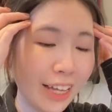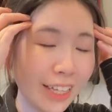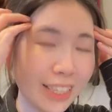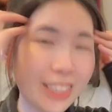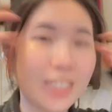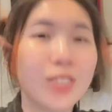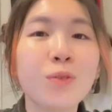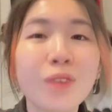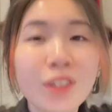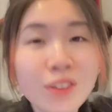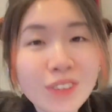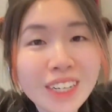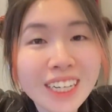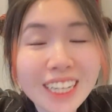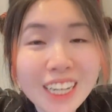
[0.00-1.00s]
This is where
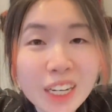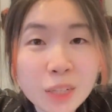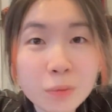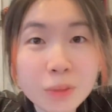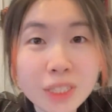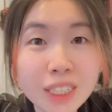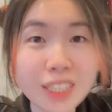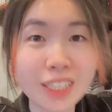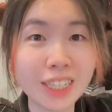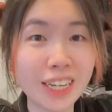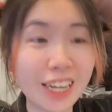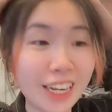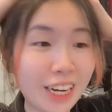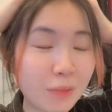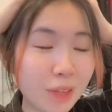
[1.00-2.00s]
3D comes in,
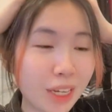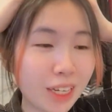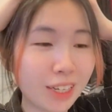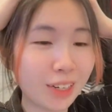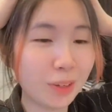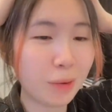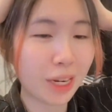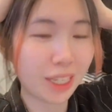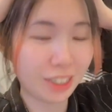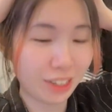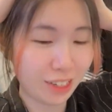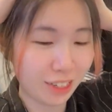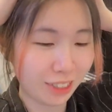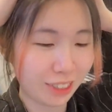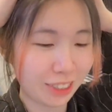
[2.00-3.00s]
and I'm like, oh my
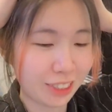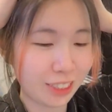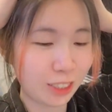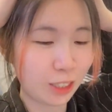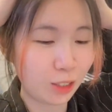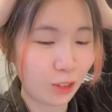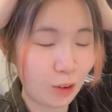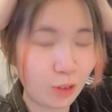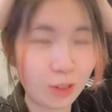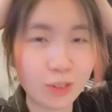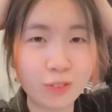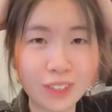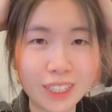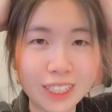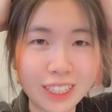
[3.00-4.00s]
god, this is so
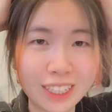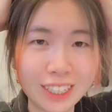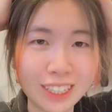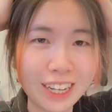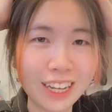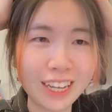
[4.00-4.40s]
convenient.